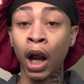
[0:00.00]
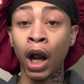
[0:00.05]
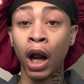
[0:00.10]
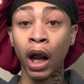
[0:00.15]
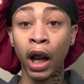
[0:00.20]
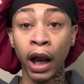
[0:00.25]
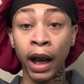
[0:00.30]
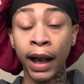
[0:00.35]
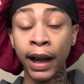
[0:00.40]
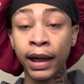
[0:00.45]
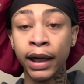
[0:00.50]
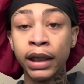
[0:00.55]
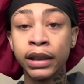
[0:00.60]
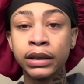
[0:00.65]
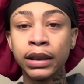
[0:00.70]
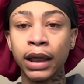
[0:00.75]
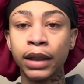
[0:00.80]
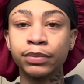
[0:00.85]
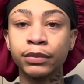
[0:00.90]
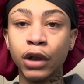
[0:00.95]
And he's
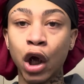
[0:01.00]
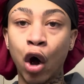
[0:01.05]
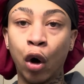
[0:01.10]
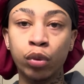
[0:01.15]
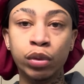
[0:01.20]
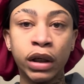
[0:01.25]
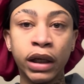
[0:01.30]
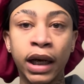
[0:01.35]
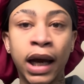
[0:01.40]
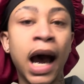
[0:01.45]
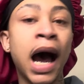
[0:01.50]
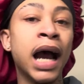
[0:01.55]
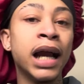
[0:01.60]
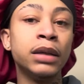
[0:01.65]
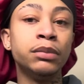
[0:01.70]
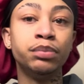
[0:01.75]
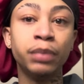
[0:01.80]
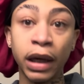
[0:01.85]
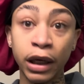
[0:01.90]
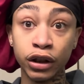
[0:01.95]
like, oh yeah, I
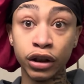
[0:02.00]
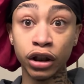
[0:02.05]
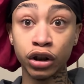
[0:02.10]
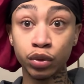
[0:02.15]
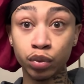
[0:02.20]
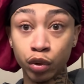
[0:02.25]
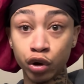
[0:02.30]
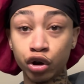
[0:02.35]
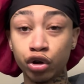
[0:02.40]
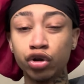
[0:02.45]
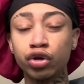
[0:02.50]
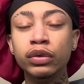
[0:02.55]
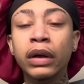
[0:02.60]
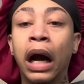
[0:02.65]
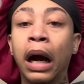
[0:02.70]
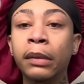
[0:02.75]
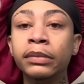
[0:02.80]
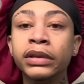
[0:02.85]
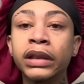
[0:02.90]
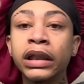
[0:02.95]
bet. This is what you do
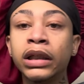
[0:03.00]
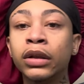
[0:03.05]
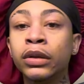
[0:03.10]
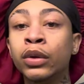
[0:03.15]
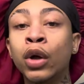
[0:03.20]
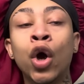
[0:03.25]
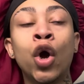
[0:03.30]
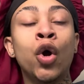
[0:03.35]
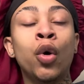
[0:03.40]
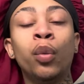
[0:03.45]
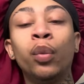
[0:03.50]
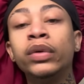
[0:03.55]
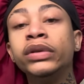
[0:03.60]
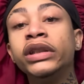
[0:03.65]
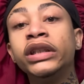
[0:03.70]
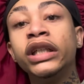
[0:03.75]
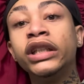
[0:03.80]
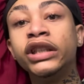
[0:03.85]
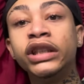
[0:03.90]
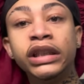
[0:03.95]
now. I'm taking one of
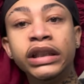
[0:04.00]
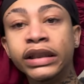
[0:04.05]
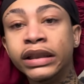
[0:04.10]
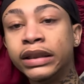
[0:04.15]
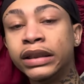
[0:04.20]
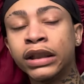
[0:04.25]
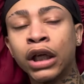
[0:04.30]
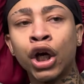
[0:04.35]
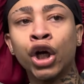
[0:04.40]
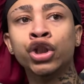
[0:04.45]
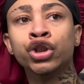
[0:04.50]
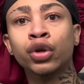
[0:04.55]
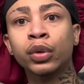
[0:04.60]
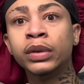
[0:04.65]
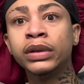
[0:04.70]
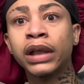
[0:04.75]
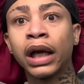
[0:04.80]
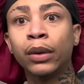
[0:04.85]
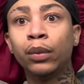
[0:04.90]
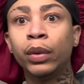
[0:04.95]
your jeans. So he's
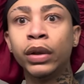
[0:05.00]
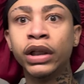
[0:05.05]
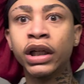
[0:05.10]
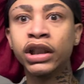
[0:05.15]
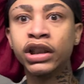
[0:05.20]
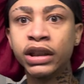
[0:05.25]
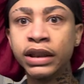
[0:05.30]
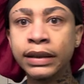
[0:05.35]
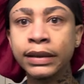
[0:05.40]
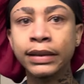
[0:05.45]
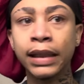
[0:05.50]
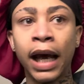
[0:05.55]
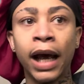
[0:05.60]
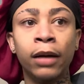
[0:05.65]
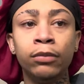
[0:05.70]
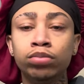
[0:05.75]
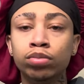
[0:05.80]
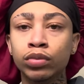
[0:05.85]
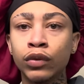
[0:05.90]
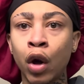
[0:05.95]
like, where your jeans at?
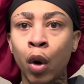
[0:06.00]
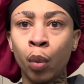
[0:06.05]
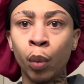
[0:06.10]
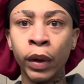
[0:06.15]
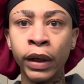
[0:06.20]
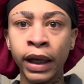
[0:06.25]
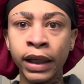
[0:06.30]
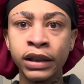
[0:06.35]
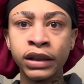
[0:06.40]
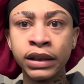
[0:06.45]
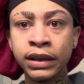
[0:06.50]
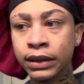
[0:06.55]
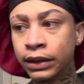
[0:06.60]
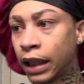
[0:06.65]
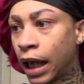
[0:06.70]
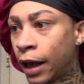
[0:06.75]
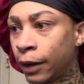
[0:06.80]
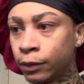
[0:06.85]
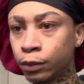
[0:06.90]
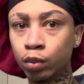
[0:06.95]
Where your jeans
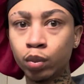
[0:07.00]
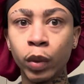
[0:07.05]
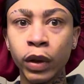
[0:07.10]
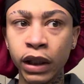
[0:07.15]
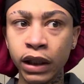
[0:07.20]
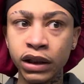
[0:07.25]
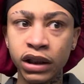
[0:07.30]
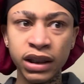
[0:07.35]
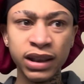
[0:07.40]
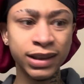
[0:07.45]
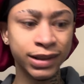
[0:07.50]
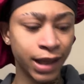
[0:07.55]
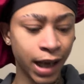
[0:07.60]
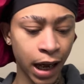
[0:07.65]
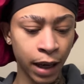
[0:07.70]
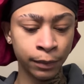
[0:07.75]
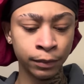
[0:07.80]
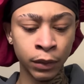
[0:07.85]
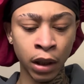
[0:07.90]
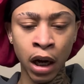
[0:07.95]
at? Where your jeans
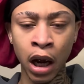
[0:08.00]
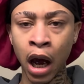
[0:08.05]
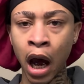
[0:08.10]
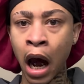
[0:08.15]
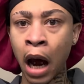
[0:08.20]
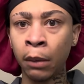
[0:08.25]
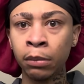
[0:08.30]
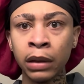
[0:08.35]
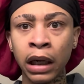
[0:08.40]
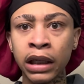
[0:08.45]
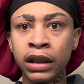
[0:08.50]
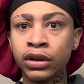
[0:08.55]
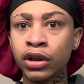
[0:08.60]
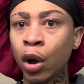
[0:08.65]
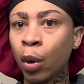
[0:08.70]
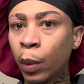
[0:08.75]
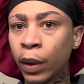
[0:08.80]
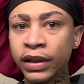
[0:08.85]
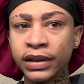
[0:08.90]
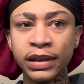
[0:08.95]
at? I'm not
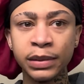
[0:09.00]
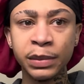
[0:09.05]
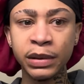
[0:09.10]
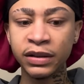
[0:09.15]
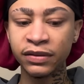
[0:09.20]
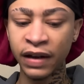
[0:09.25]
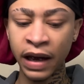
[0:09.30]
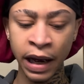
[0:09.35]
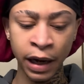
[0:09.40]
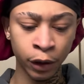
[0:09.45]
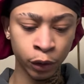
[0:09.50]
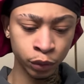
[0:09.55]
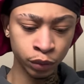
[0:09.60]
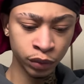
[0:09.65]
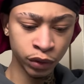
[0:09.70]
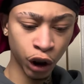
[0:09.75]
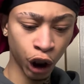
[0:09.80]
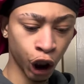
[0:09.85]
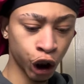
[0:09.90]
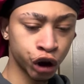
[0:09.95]
nowhere to be found
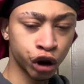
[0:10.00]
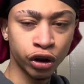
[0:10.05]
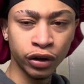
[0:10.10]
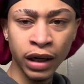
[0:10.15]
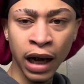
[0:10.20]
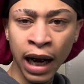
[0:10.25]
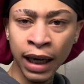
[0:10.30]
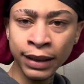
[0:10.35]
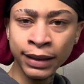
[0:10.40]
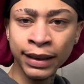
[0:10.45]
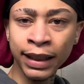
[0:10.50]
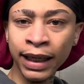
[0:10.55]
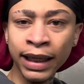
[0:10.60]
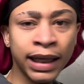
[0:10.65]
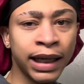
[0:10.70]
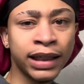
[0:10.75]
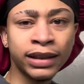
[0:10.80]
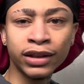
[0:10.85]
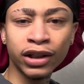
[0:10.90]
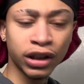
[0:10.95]
because you're not
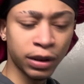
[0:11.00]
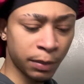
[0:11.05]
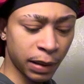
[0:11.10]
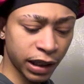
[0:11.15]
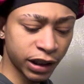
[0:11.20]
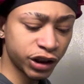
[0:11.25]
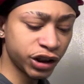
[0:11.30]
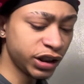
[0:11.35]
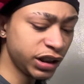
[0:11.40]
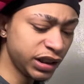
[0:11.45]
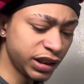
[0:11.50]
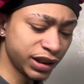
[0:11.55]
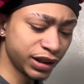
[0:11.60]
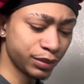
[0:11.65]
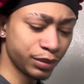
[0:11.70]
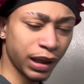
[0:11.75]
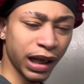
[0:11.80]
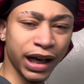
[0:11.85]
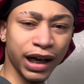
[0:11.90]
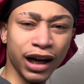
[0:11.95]
taking none of my jeans.
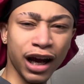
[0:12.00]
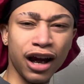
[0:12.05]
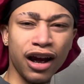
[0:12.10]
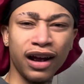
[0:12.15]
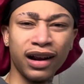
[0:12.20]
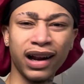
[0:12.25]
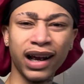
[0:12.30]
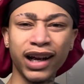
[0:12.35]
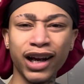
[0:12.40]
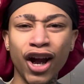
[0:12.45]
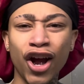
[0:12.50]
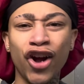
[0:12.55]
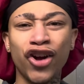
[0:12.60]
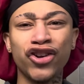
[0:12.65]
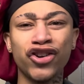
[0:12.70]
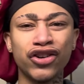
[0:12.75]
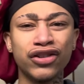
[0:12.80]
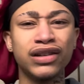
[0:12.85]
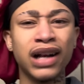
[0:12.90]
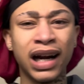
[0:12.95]
Like, like
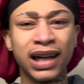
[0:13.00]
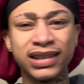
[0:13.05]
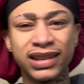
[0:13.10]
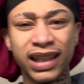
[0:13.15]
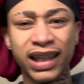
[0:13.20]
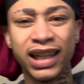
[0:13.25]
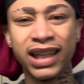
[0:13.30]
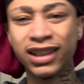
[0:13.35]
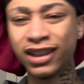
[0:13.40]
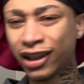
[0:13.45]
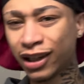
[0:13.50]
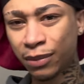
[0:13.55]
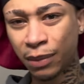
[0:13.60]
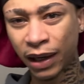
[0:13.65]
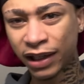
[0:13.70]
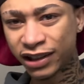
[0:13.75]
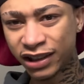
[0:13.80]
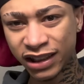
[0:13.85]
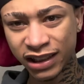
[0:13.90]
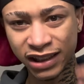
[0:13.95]
you're not taking none of my
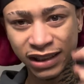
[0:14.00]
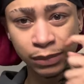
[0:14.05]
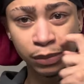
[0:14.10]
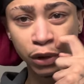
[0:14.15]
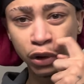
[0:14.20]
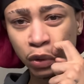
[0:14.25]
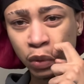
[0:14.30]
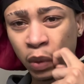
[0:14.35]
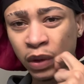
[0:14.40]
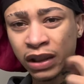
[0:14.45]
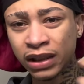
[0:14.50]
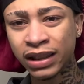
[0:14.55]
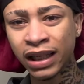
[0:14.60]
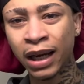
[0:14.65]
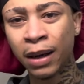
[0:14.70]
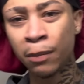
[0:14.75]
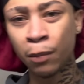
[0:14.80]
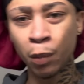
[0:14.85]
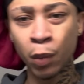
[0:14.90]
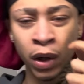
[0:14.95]
jeans. What do you want to take
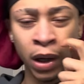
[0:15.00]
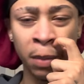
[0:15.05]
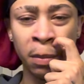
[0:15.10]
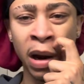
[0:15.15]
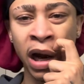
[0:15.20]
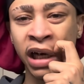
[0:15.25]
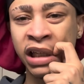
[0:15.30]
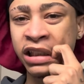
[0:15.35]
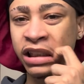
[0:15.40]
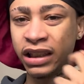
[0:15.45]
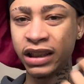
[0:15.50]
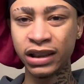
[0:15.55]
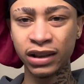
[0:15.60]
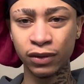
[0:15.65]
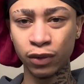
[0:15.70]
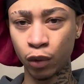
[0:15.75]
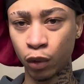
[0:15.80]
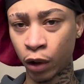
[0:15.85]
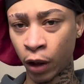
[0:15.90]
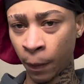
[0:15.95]
one of my jeans
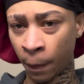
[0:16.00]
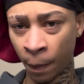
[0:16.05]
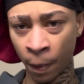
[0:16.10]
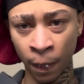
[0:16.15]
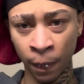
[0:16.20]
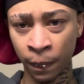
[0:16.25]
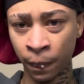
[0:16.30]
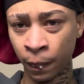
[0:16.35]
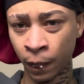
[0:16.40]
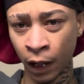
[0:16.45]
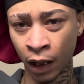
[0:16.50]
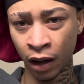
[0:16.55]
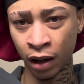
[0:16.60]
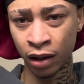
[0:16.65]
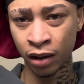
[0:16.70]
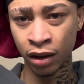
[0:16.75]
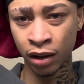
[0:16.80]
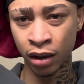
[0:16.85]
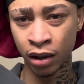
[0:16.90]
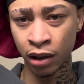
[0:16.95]
for?
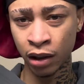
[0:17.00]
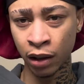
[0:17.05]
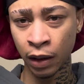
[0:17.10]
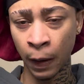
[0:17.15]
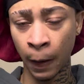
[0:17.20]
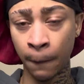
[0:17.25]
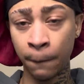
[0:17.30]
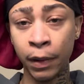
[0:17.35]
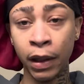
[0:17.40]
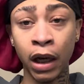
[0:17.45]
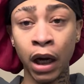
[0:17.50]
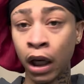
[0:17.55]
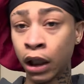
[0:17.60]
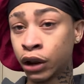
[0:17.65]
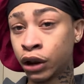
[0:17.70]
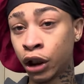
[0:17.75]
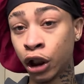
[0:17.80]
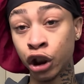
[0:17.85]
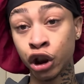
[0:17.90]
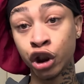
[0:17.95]
Because
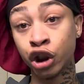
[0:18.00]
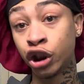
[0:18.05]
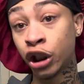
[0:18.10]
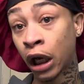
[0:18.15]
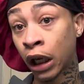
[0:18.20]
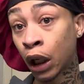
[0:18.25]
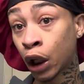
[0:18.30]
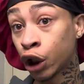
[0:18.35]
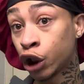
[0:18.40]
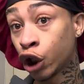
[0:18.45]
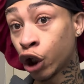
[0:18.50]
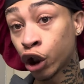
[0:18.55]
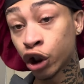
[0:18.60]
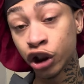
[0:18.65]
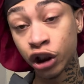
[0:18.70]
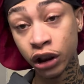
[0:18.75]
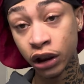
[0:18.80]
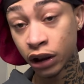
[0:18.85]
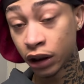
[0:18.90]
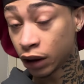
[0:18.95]
there's gel on your
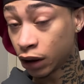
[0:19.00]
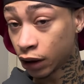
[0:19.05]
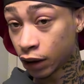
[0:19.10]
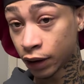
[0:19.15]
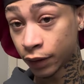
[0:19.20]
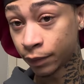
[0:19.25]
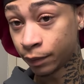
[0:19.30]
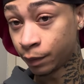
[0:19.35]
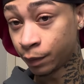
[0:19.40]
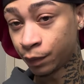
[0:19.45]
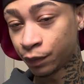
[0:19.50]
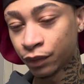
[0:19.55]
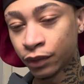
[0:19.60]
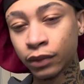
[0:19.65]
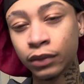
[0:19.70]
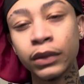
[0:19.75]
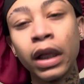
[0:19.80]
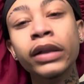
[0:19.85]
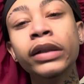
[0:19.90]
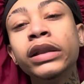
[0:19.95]
jeans.
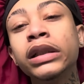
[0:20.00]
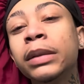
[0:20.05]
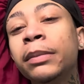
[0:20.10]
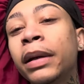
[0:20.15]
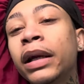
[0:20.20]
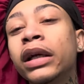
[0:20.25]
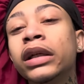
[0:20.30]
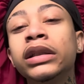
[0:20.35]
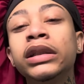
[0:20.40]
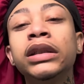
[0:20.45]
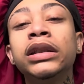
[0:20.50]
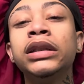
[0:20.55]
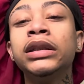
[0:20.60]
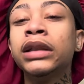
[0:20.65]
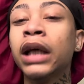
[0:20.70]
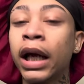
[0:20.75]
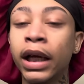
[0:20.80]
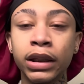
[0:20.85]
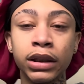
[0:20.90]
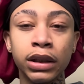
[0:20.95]
That doesn't make any
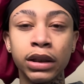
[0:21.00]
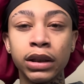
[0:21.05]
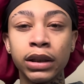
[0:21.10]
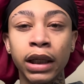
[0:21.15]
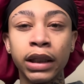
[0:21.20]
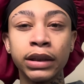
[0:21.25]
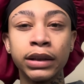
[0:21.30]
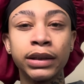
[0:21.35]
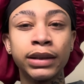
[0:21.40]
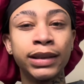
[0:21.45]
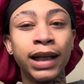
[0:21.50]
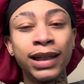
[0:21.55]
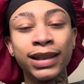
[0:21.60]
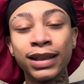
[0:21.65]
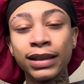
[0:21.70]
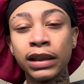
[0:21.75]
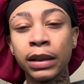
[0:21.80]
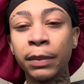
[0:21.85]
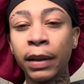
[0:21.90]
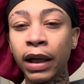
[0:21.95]
sense. Like, that
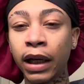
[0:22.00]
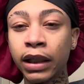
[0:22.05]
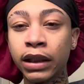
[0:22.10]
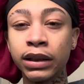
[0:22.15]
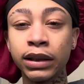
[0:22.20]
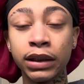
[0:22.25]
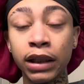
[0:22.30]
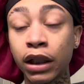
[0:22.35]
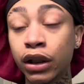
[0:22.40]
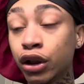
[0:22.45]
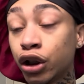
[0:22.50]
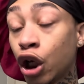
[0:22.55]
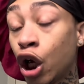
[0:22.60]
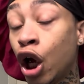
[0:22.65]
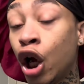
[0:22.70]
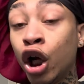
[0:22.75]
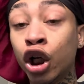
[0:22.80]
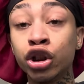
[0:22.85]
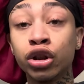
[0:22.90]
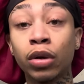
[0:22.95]
doesn't make any sense.
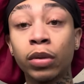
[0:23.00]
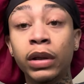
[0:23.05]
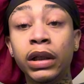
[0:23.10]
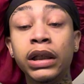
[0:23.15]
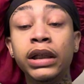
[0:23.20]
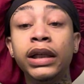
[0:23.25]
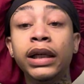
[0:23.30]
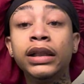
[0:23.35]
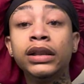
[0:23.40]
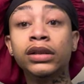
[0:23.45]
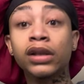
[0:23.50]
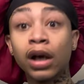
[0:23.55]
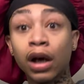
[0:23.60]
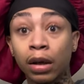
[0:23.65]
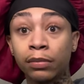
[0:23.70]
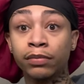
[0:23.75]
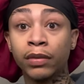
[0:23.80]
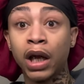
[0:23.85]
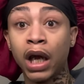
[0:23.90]
So he gets up